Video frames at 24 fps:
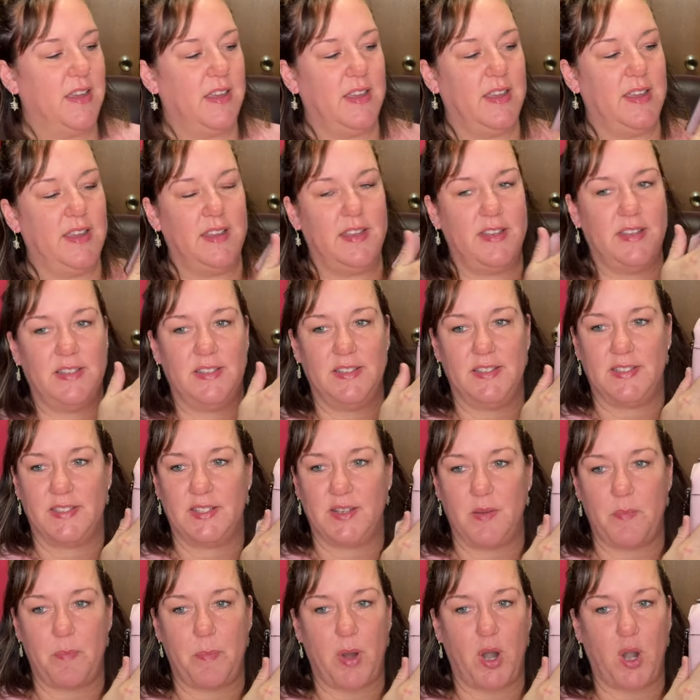It is
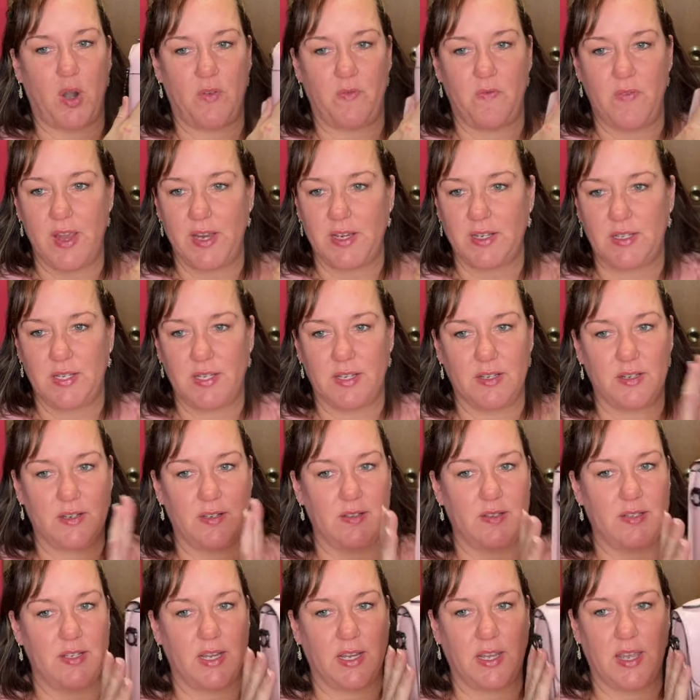perfect
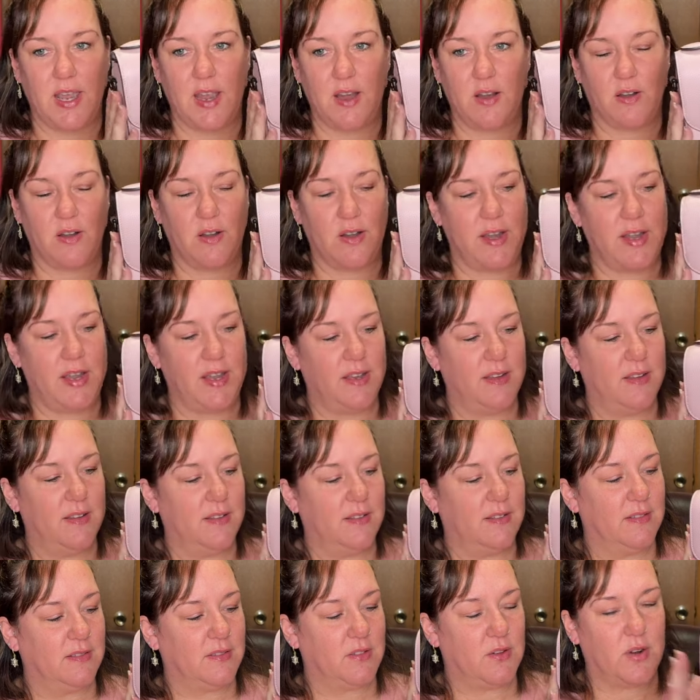to carry,
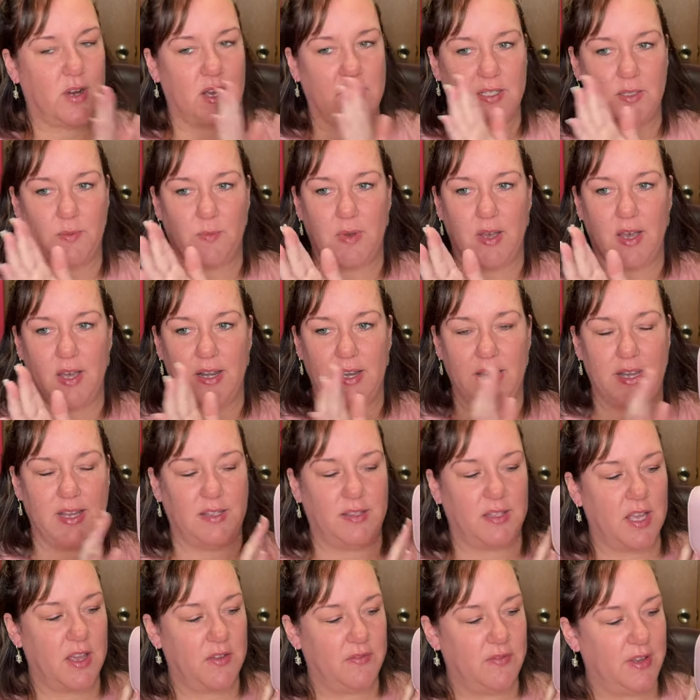crossbody,
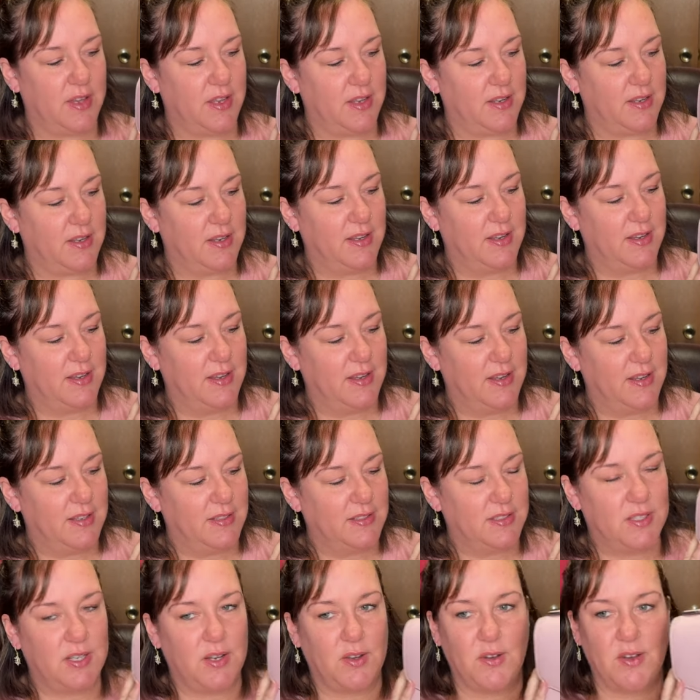love it.
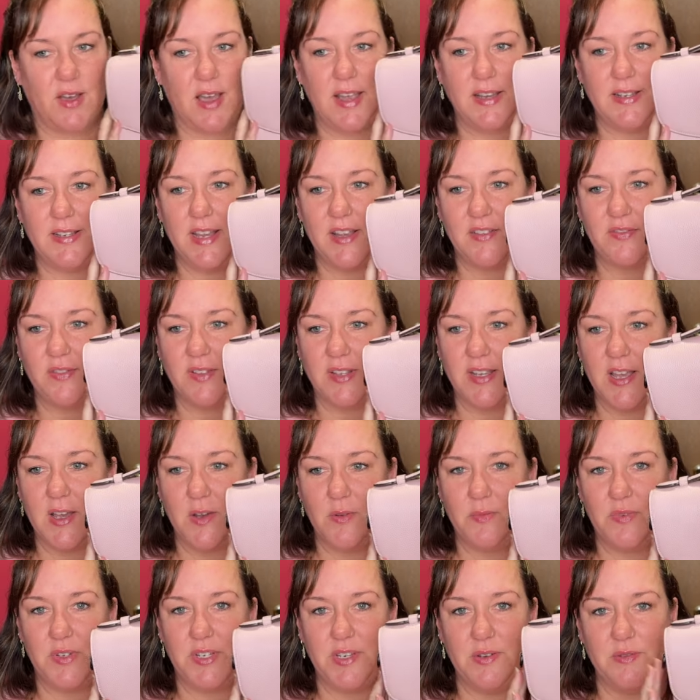So I definitely
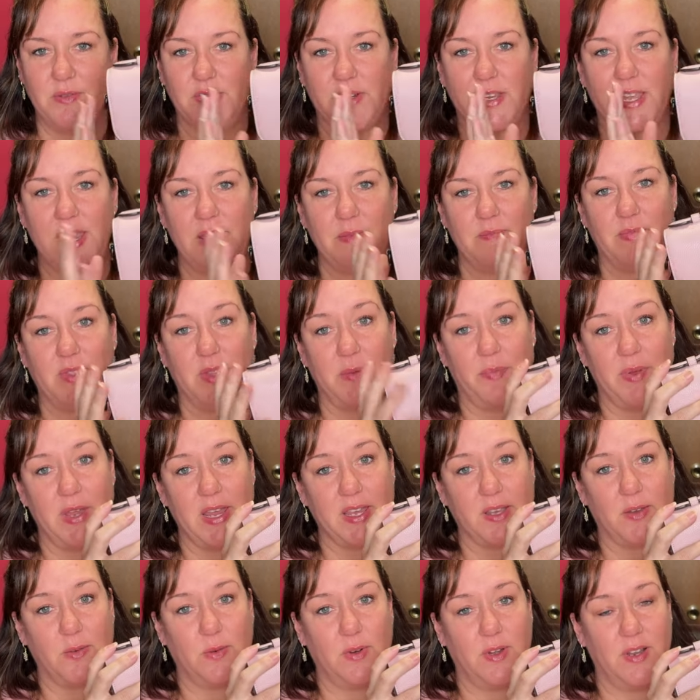hope she will keep the
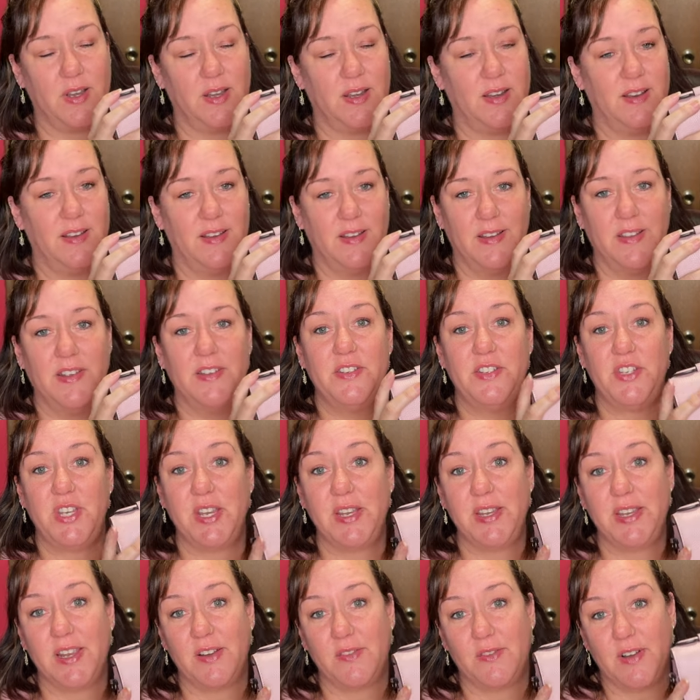pink one. She
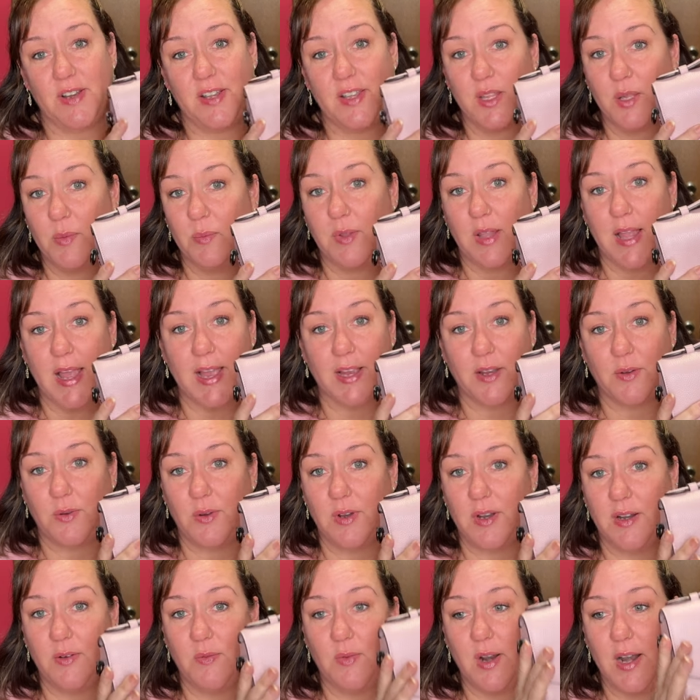can get rid of the black
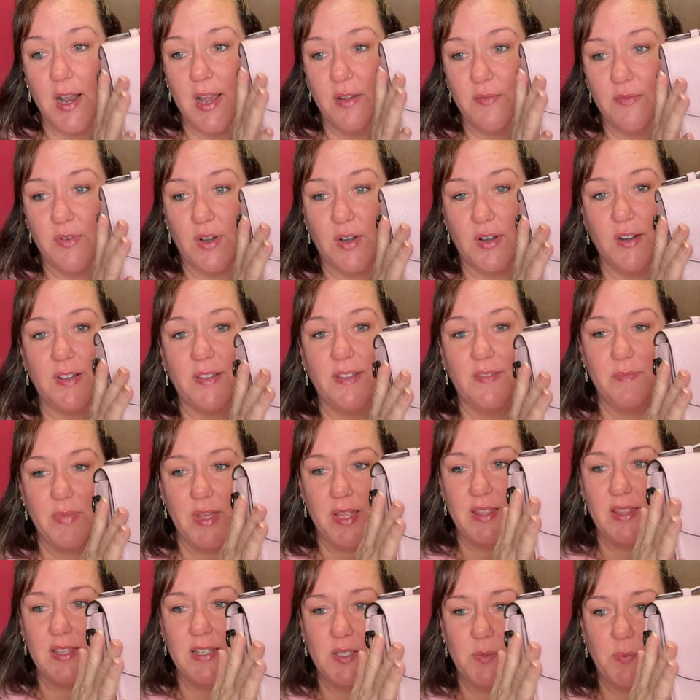one, whatever.
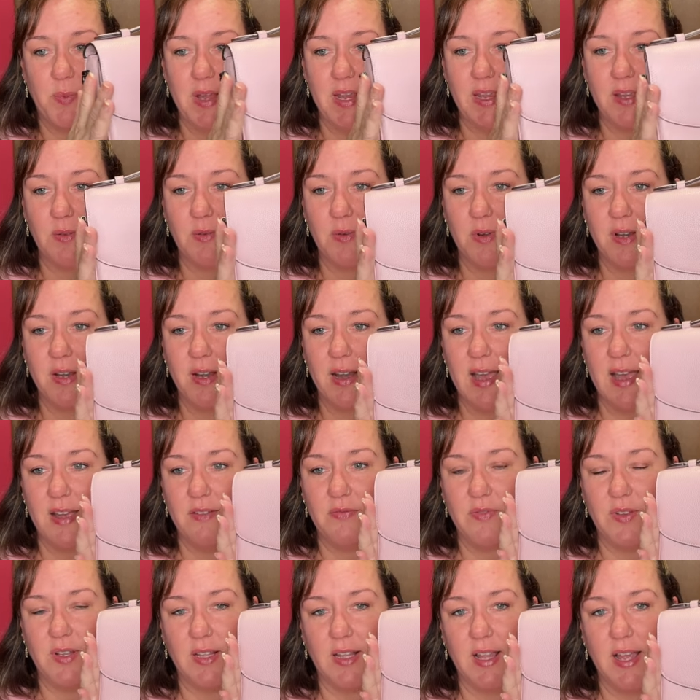But this pink one, I
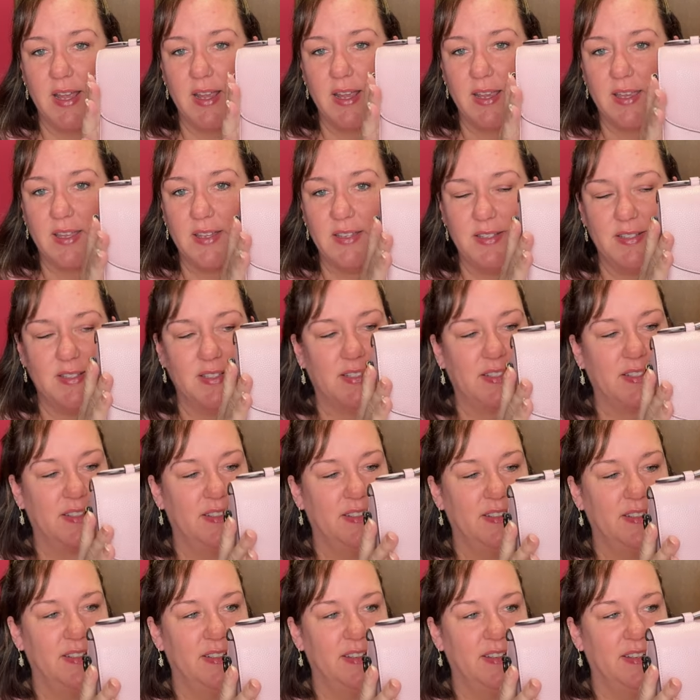feel like is,
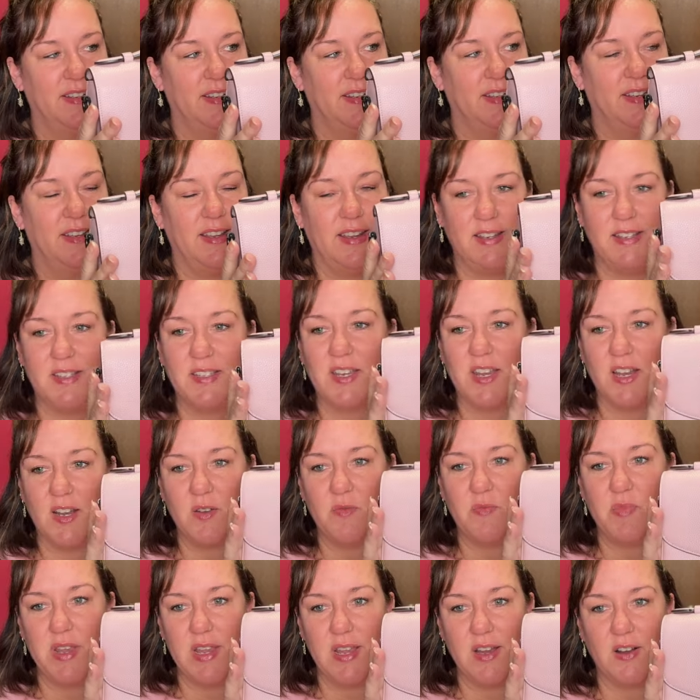it's going to
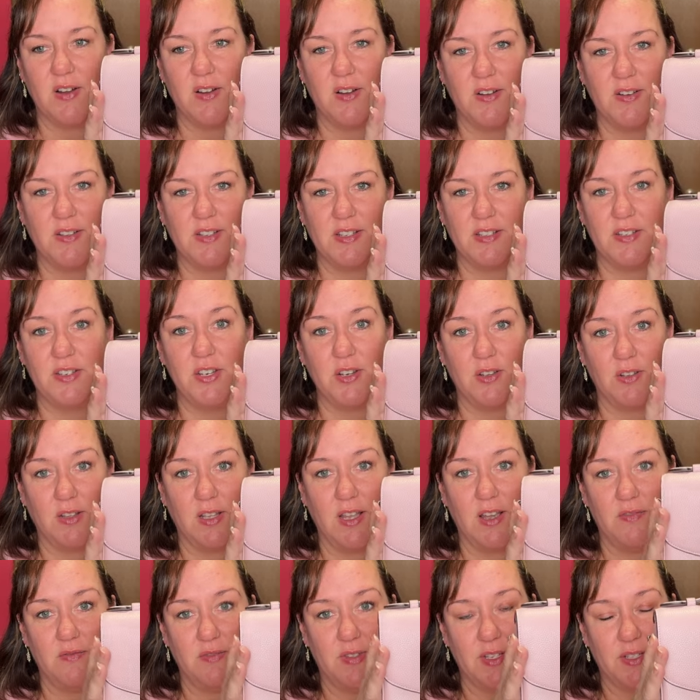be hers, and she'll
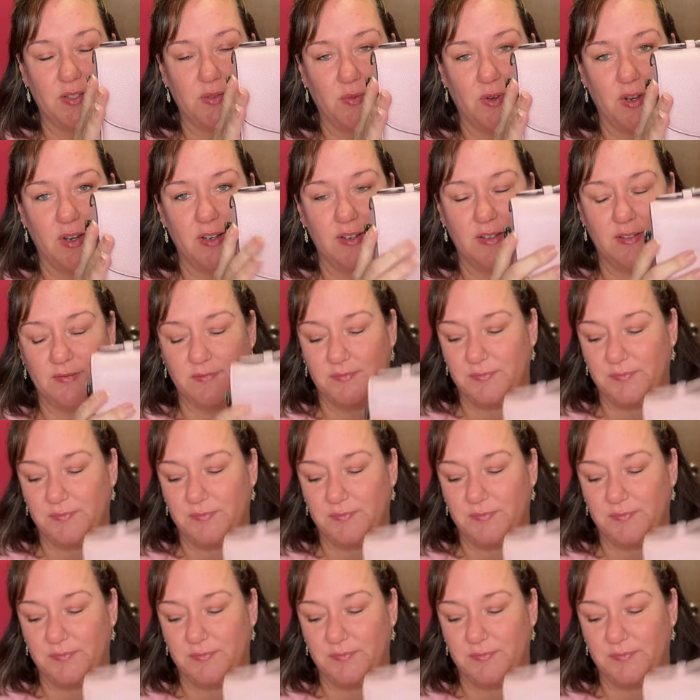love this one.